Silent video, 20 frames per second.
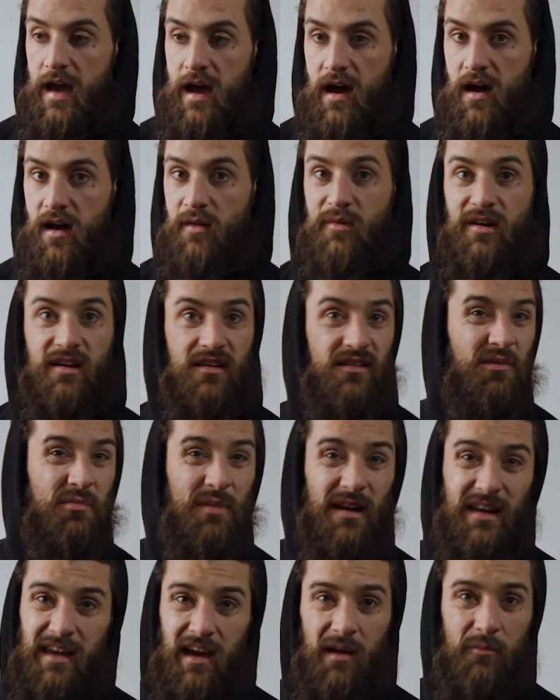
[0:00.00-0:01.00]
I can do
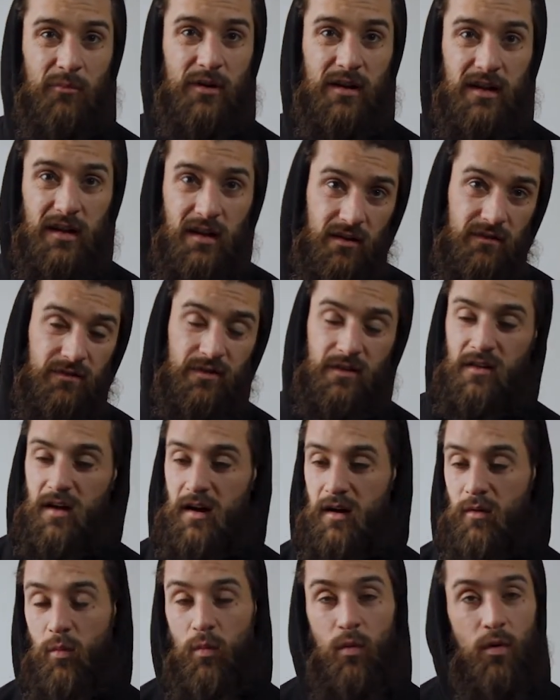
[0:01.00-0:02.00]
my camera gear if you
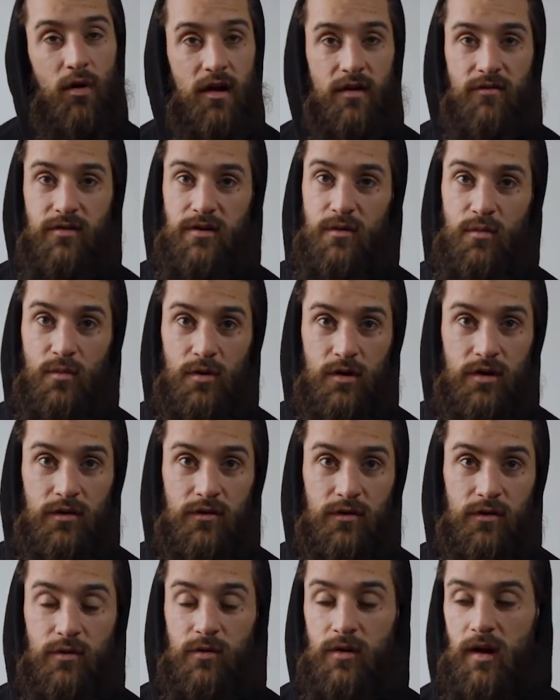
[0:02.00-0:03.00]
like, whatever you want to
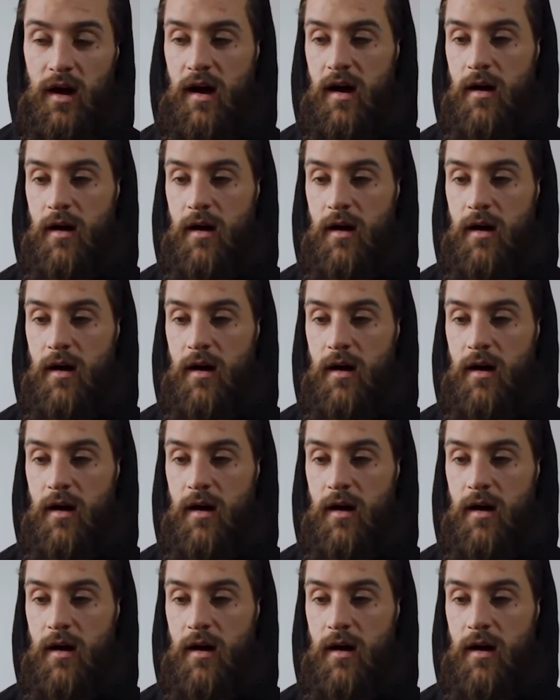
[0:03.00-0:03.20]
do.